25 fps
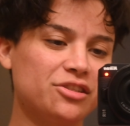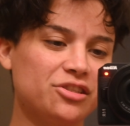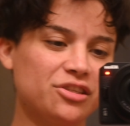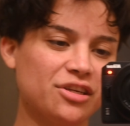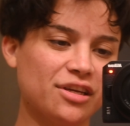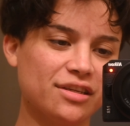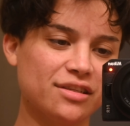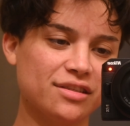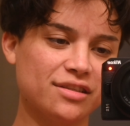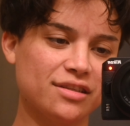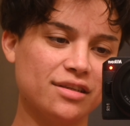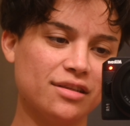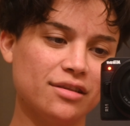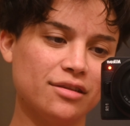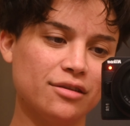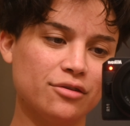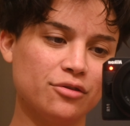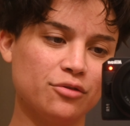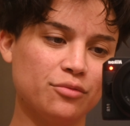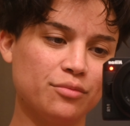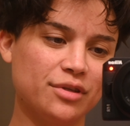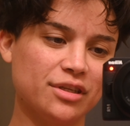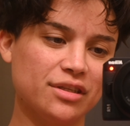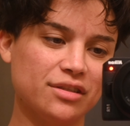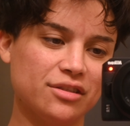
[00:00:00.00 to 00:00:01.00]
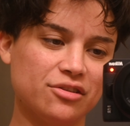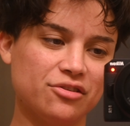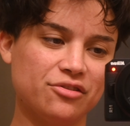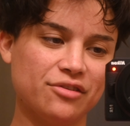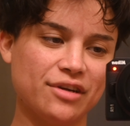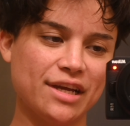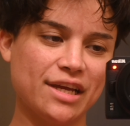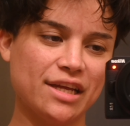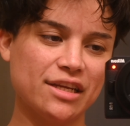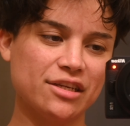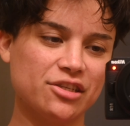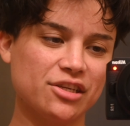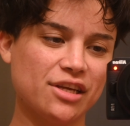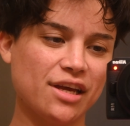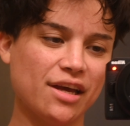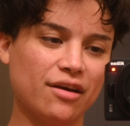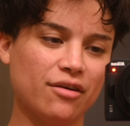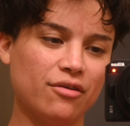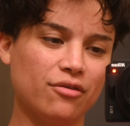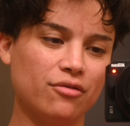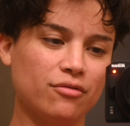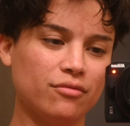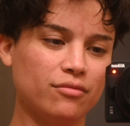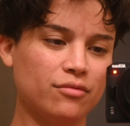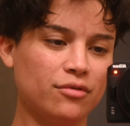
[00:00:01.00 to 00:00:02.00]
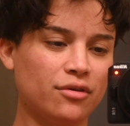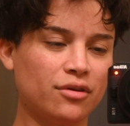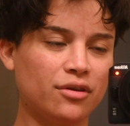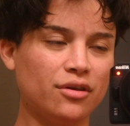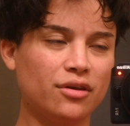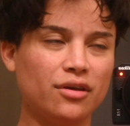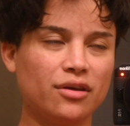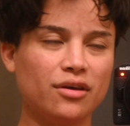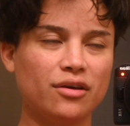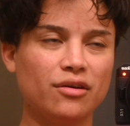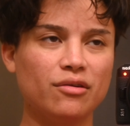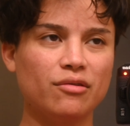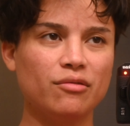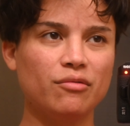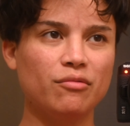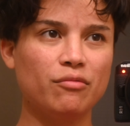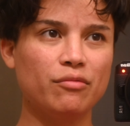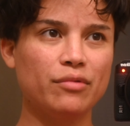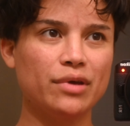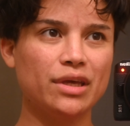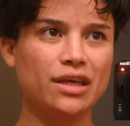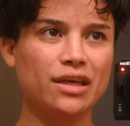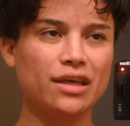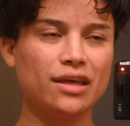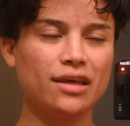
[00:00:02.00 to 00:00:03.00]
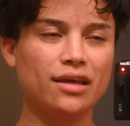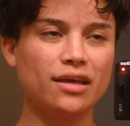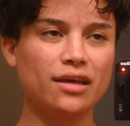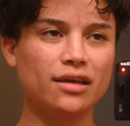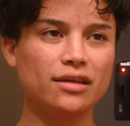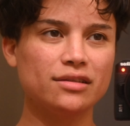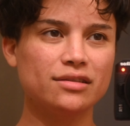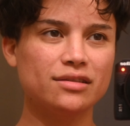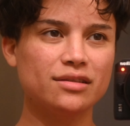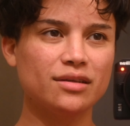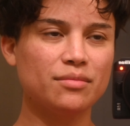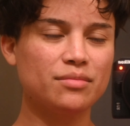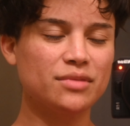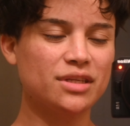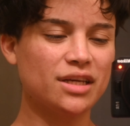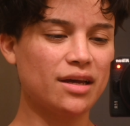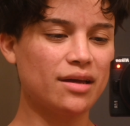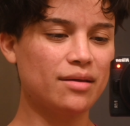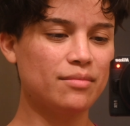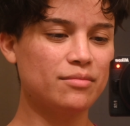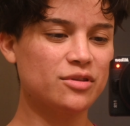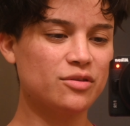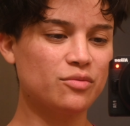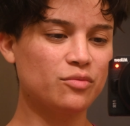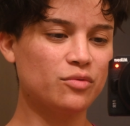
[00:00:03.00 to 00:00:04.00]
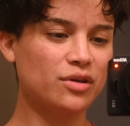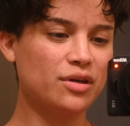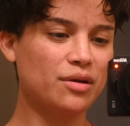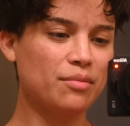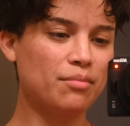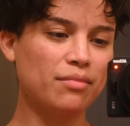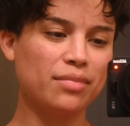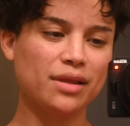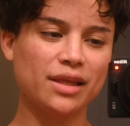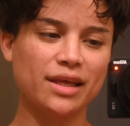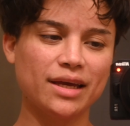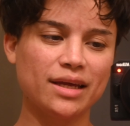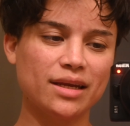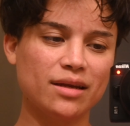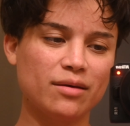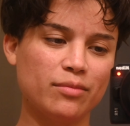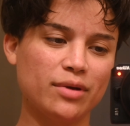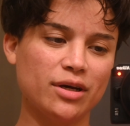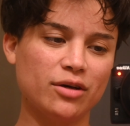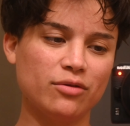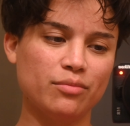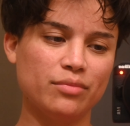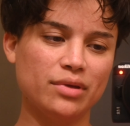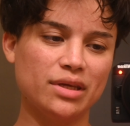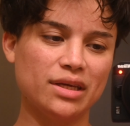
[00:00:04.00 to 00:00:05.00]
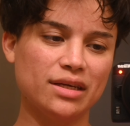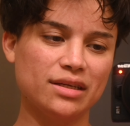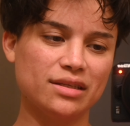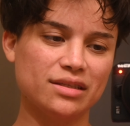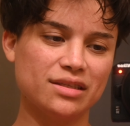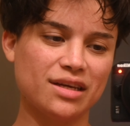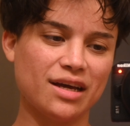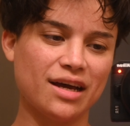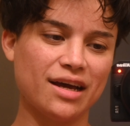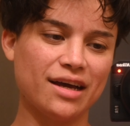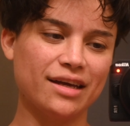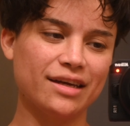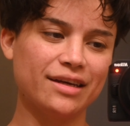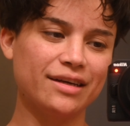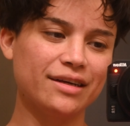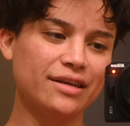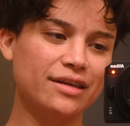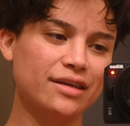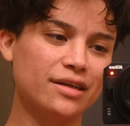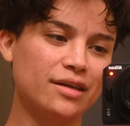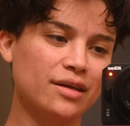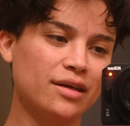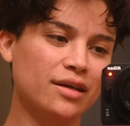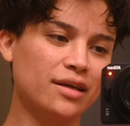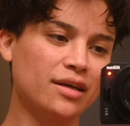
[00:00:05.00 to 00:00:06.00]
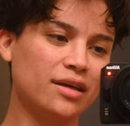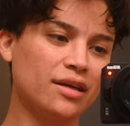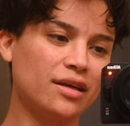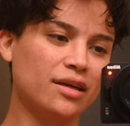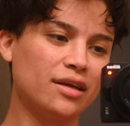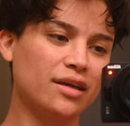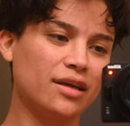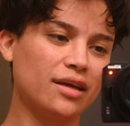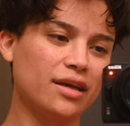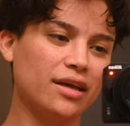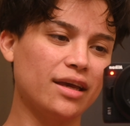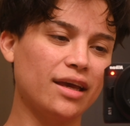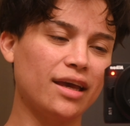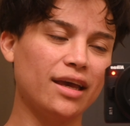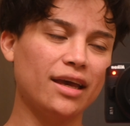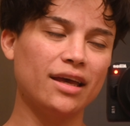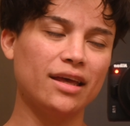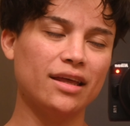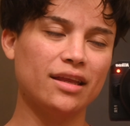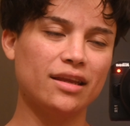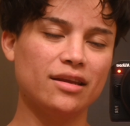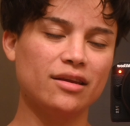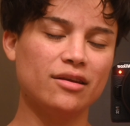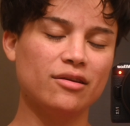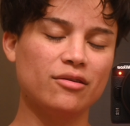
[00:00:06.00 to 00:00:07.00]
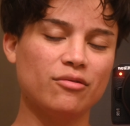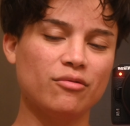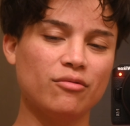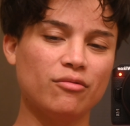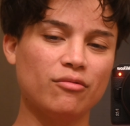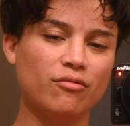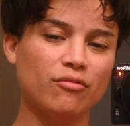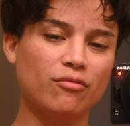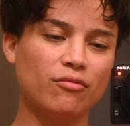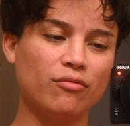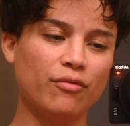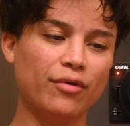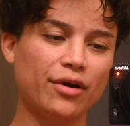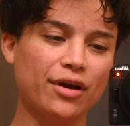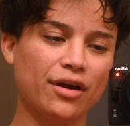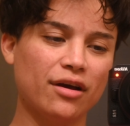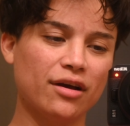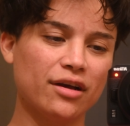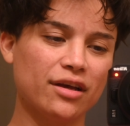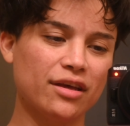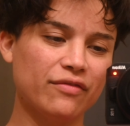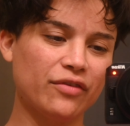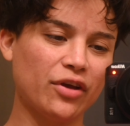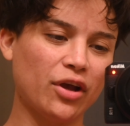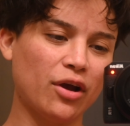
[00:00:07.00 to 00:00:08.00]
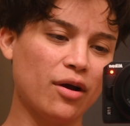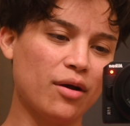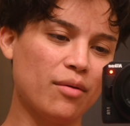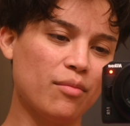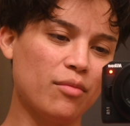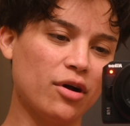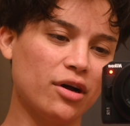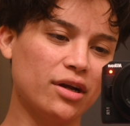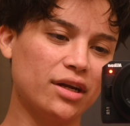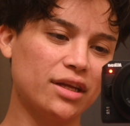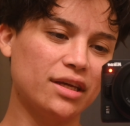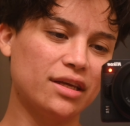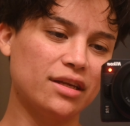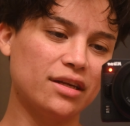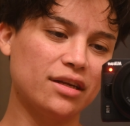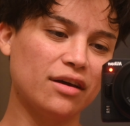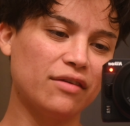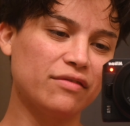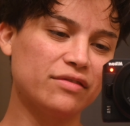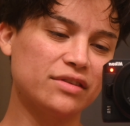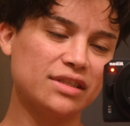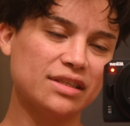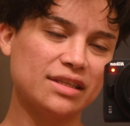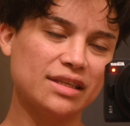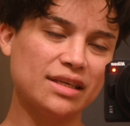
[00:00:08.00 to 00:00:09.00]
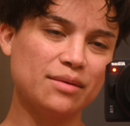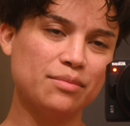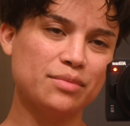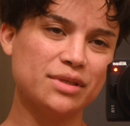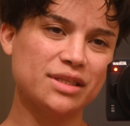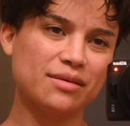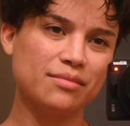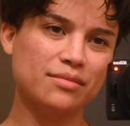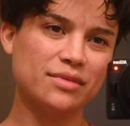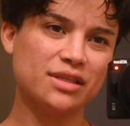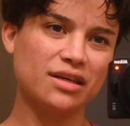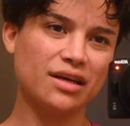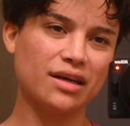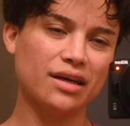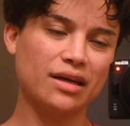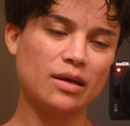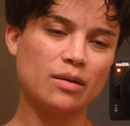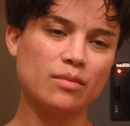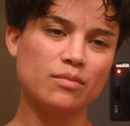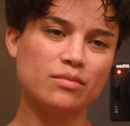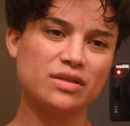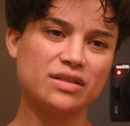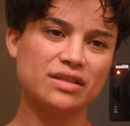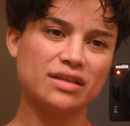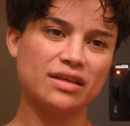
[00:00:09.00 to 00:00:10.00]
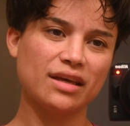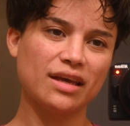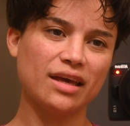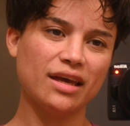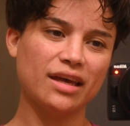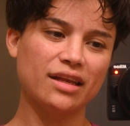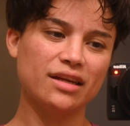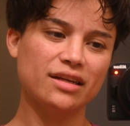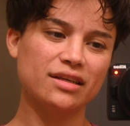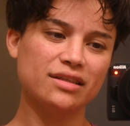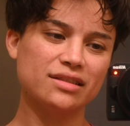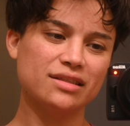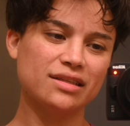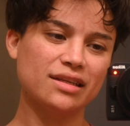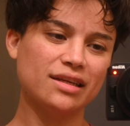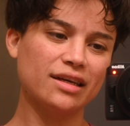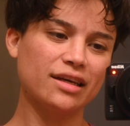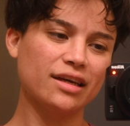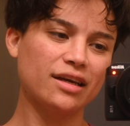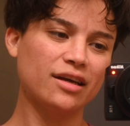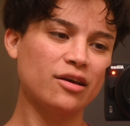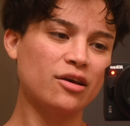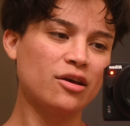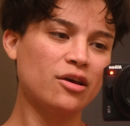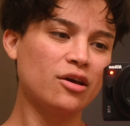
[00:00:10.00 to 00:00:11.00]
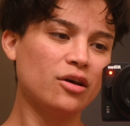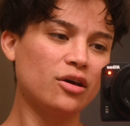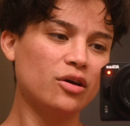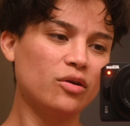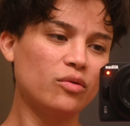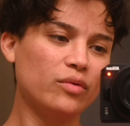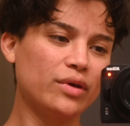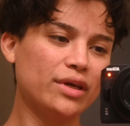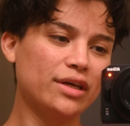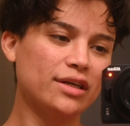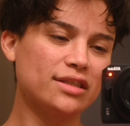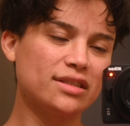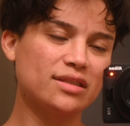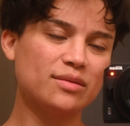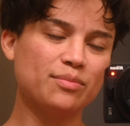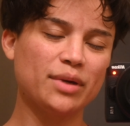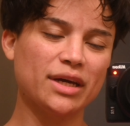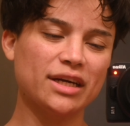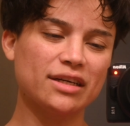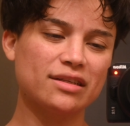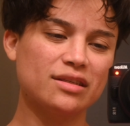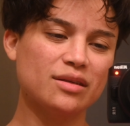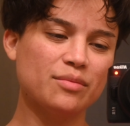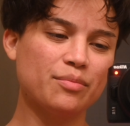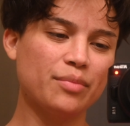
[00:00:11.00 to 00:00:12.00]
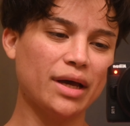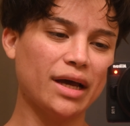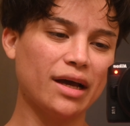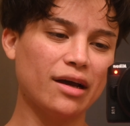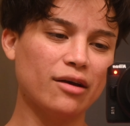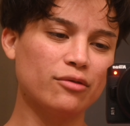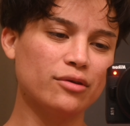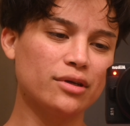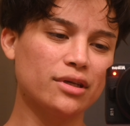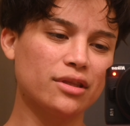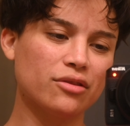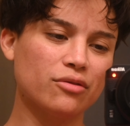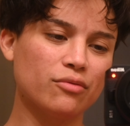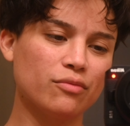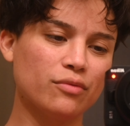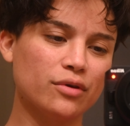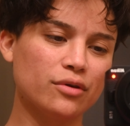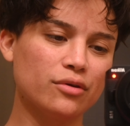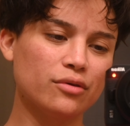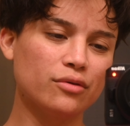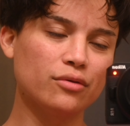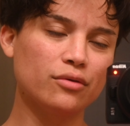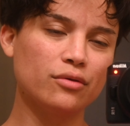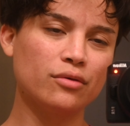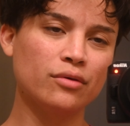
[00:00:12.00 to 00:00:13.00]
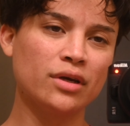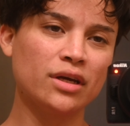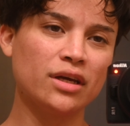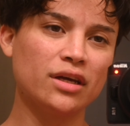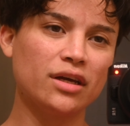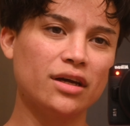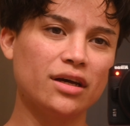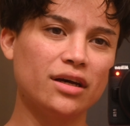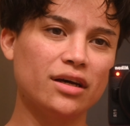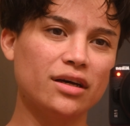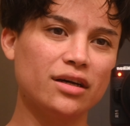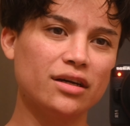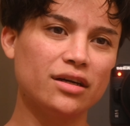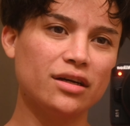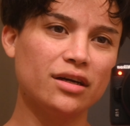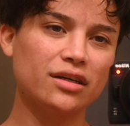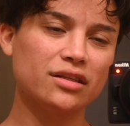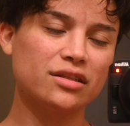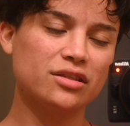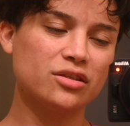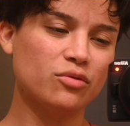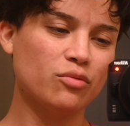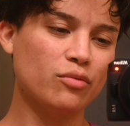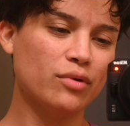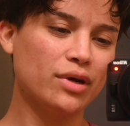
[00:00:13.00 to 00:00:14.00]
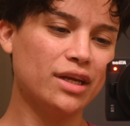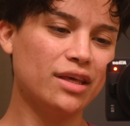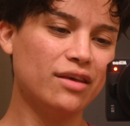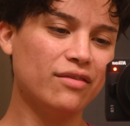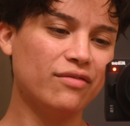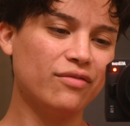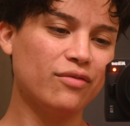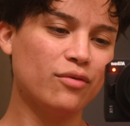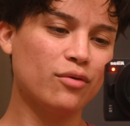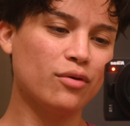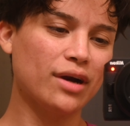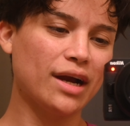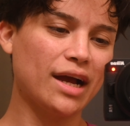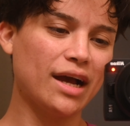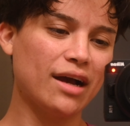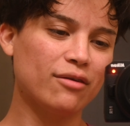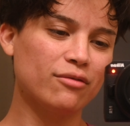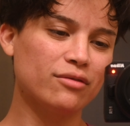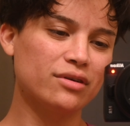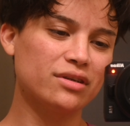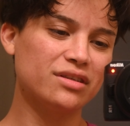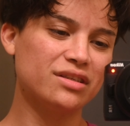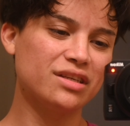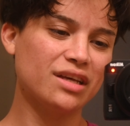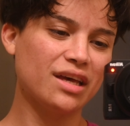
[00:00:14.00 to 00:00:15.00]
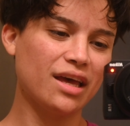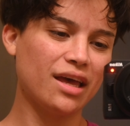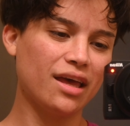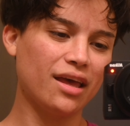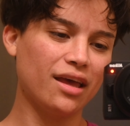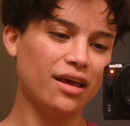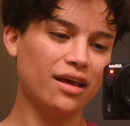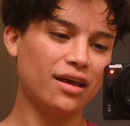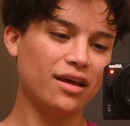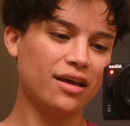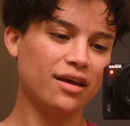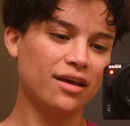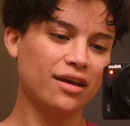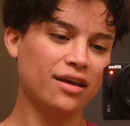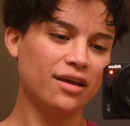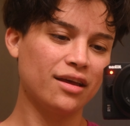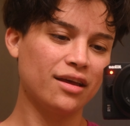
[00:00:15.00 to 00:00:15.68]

just a little bit strange how we sometimes complain about being tired and we're not giving our body enough sleep sometimes. And it's like we expect to power through a 24 hour day.